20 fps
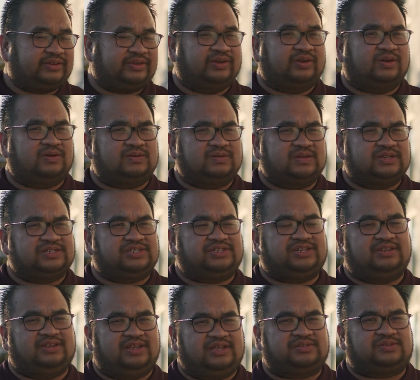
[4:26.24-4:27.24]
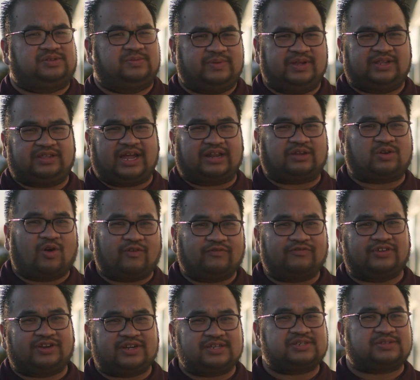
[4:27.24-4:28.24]
You know, she needs to build that
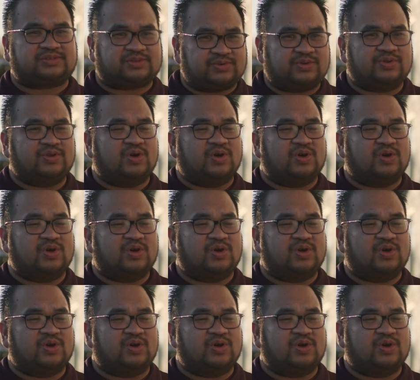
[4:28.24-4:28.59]
confidence to